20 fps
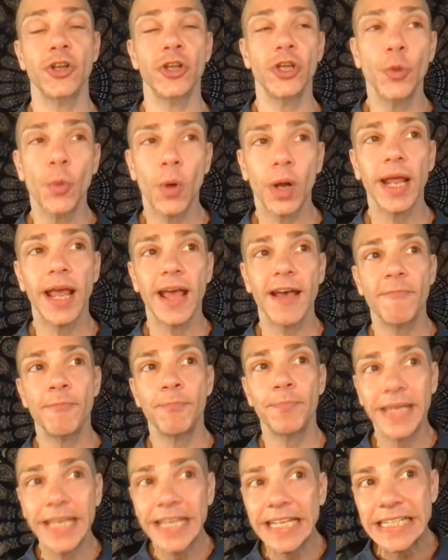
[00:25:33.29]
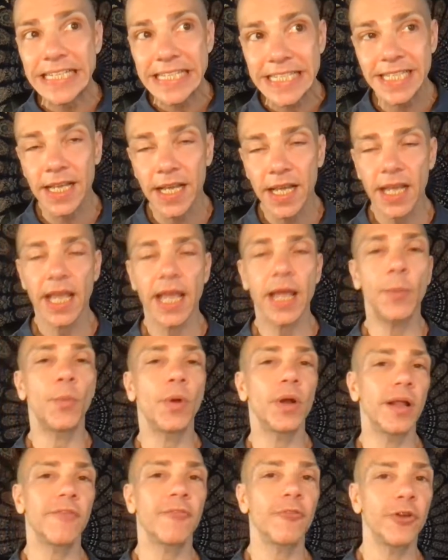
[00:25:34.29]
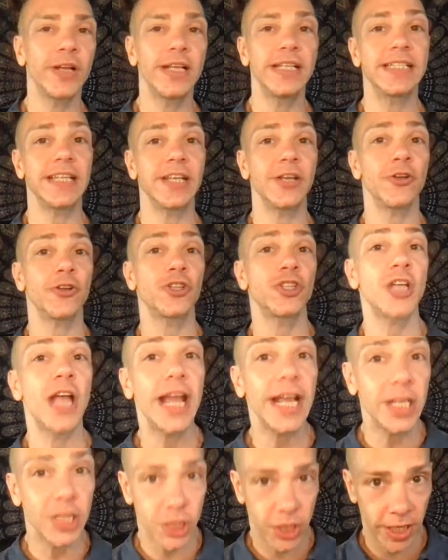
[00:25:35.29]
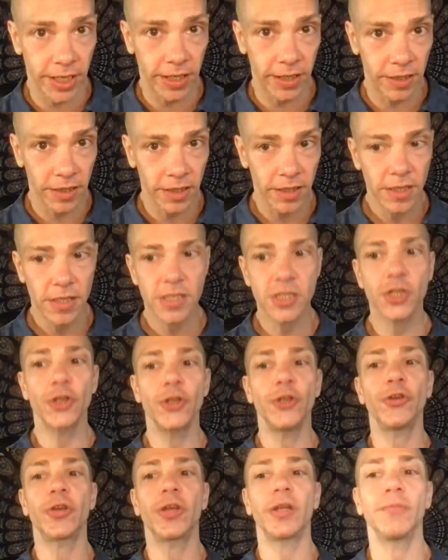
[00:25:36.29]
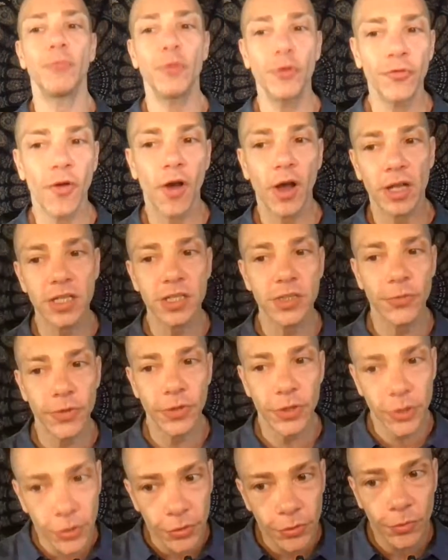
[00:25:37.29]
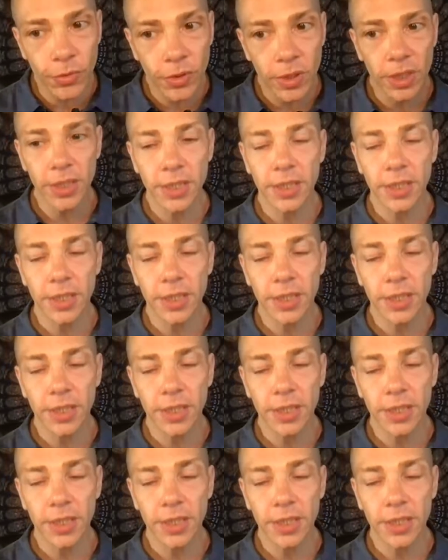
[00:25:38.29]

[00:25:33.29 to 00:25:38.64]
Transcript: You want to have peace in whatever it is that you're changing so you can move on to a new